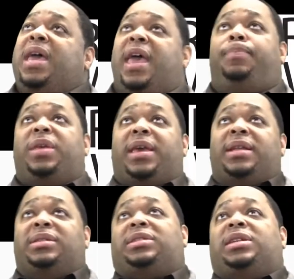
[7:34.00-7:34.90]
it
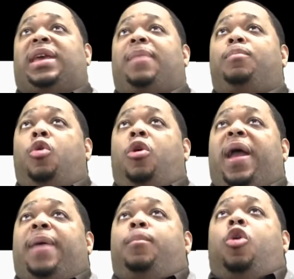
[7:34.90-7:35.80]
begins to get more
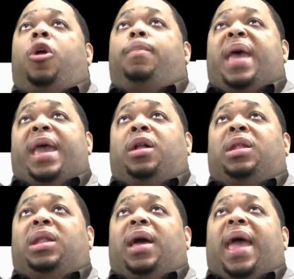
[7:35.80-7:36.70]
and more
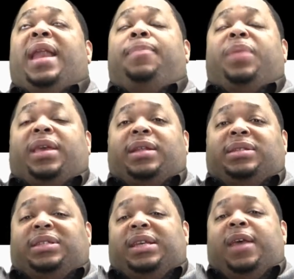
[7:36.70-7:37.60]
male and it
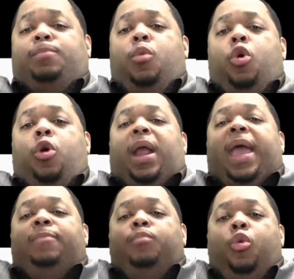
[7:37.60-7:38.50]
begins to get more
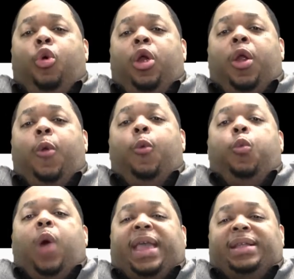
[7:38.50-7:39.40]
and more
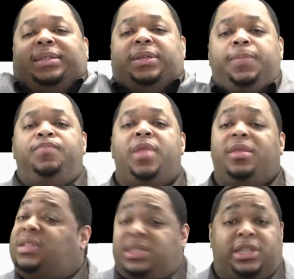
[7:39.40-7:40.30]
white.
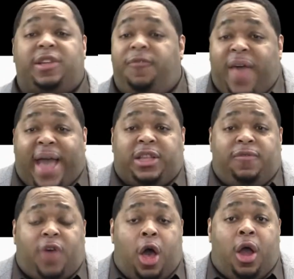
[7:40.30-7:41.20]
This is just a fact
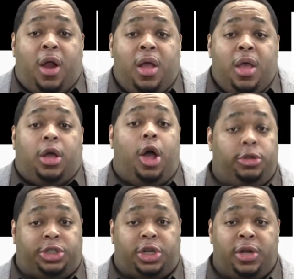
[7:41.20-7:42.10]
of our
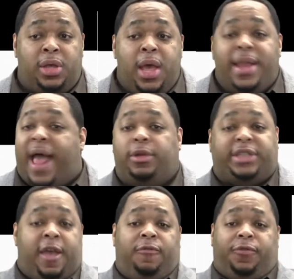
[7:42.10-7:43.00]
culture. Now, is
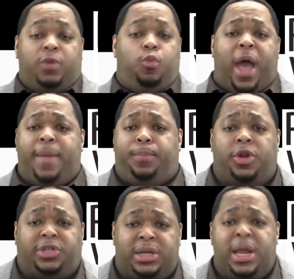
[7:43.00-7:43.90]
every white
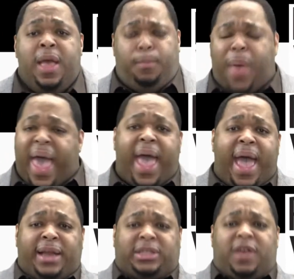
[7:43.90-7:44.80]
person
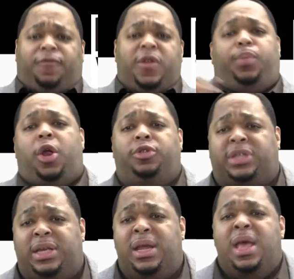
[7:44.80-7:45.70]
bad? Is every
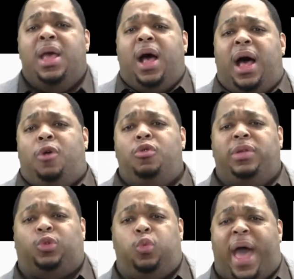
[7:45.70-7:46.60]
person uh, who
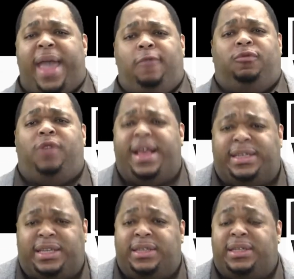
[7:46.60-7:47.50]
is white
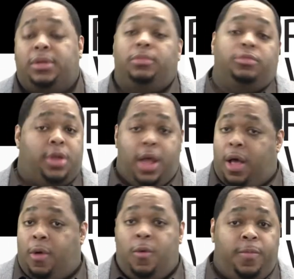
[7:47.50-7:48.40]
racist?
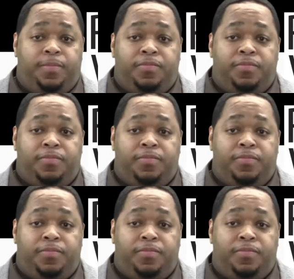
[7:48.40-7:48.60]
No.